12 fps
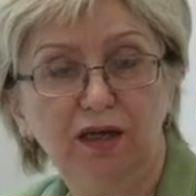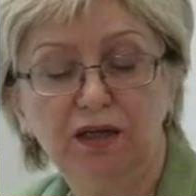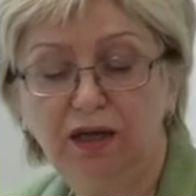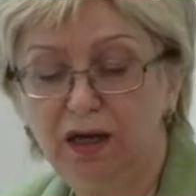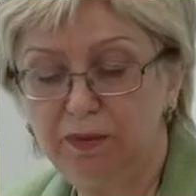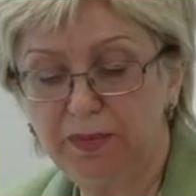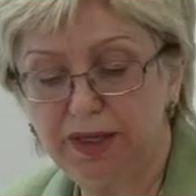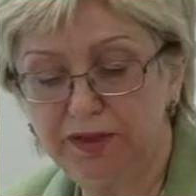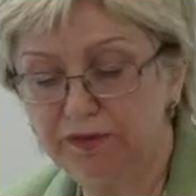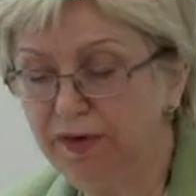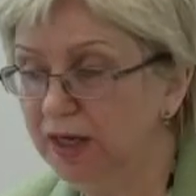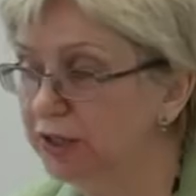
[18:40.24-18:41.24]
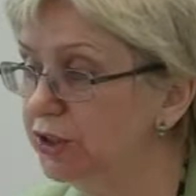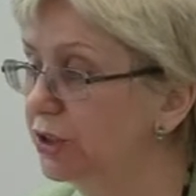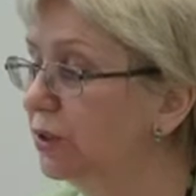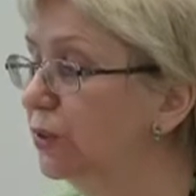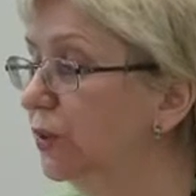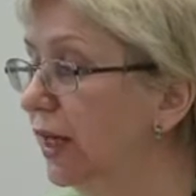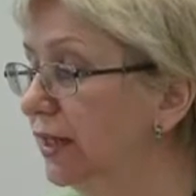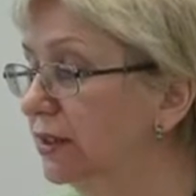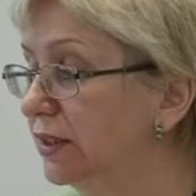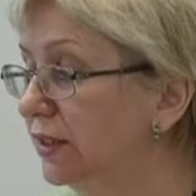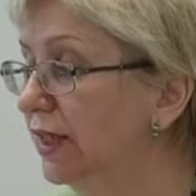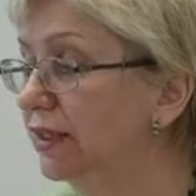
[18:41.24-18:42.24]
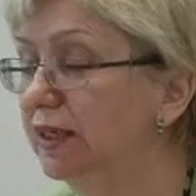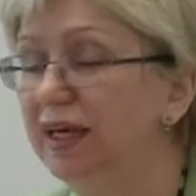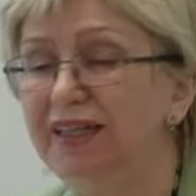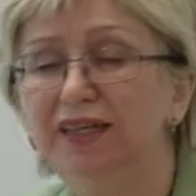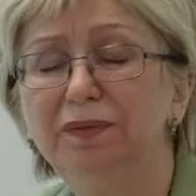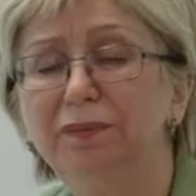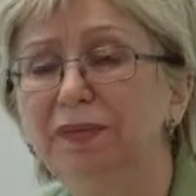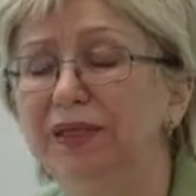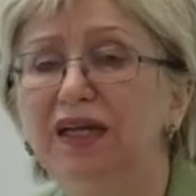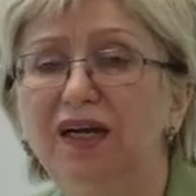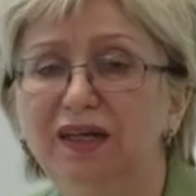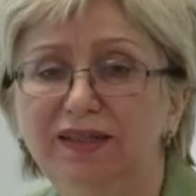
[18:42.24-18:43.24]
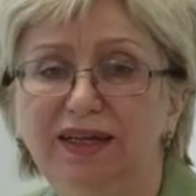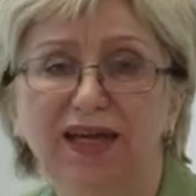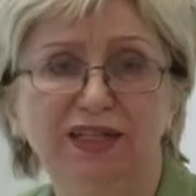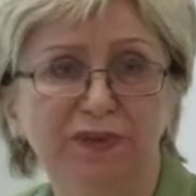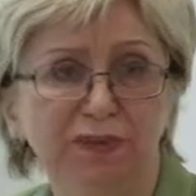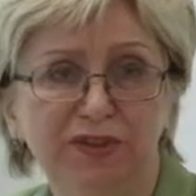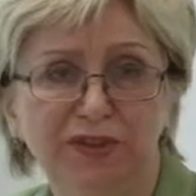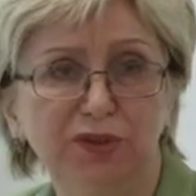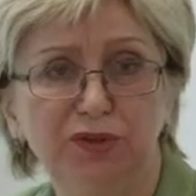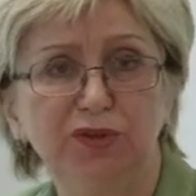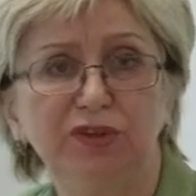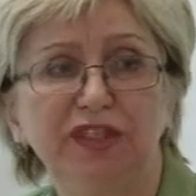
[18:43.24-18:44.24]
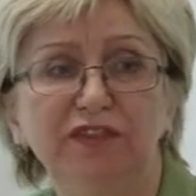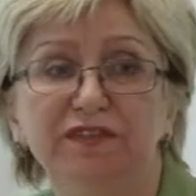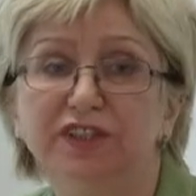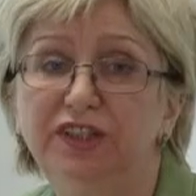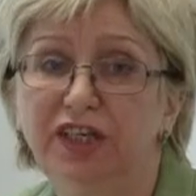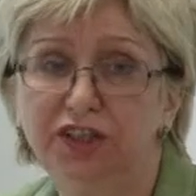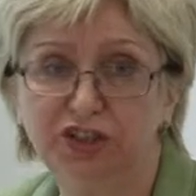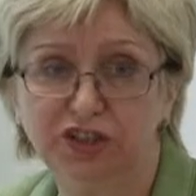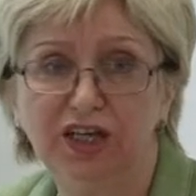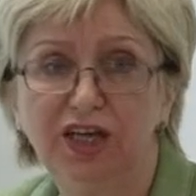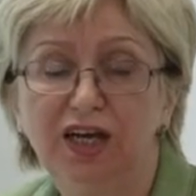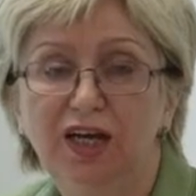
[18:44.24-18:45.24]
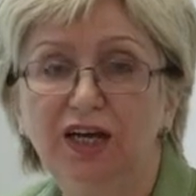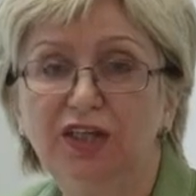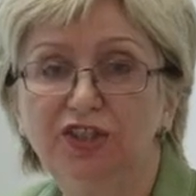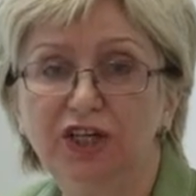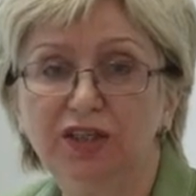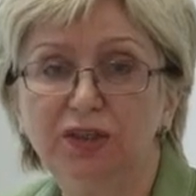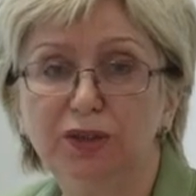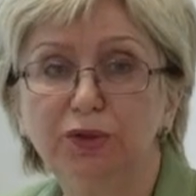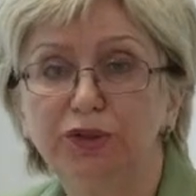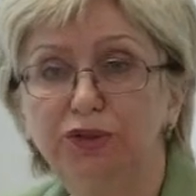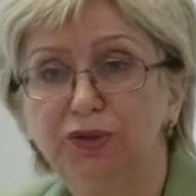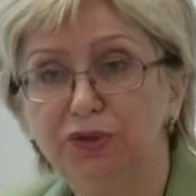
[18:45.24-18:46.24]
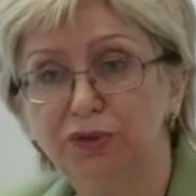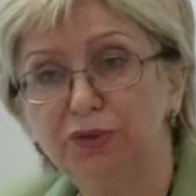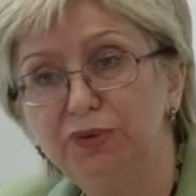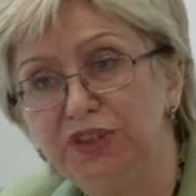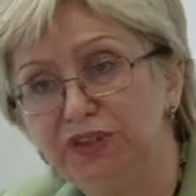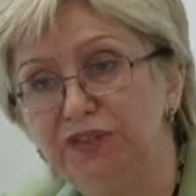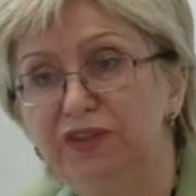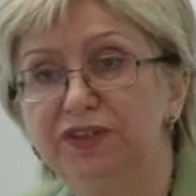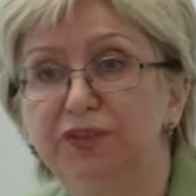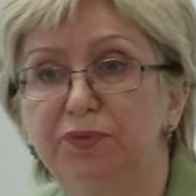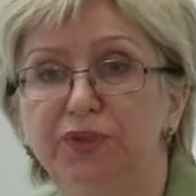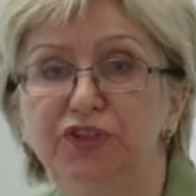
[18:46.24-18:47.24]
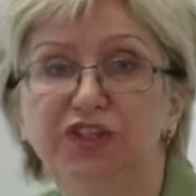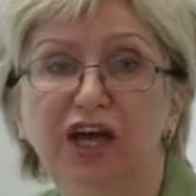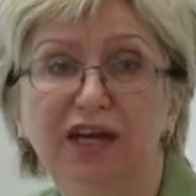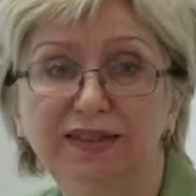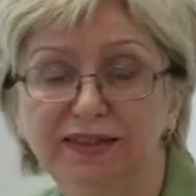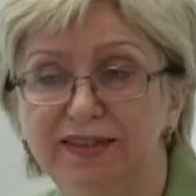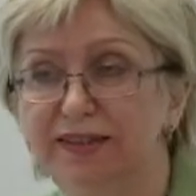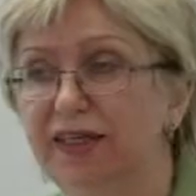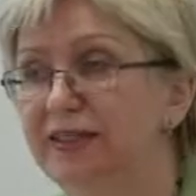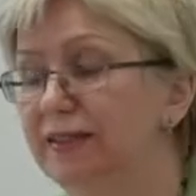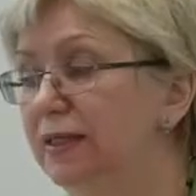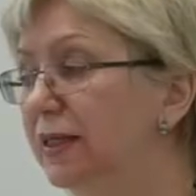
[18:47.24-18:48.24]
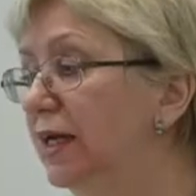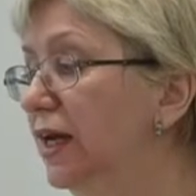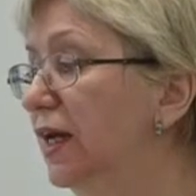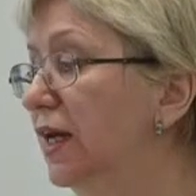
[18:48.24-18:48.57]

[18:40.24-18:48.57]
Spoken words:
come, I invite you, and in many other aspects, not only invitation. I just look it through different speech accent. I see